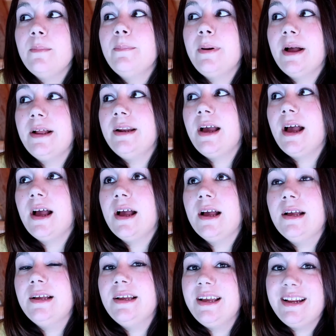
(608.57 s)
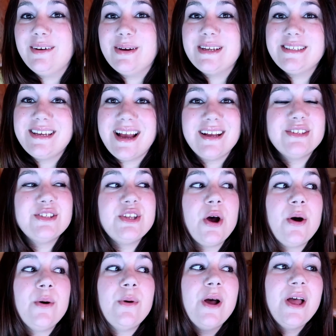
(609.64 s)
But anyways, yeah,
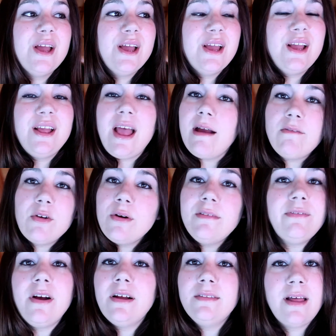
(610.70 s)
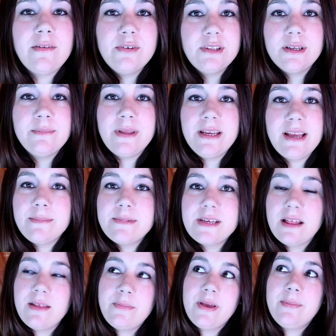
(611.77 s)
so everyone fell in love with them. They kept
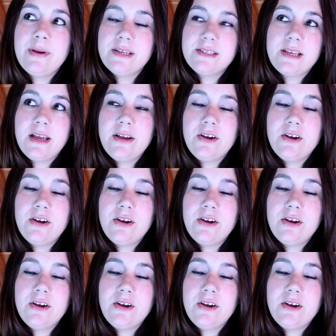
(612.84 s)
telling me, because I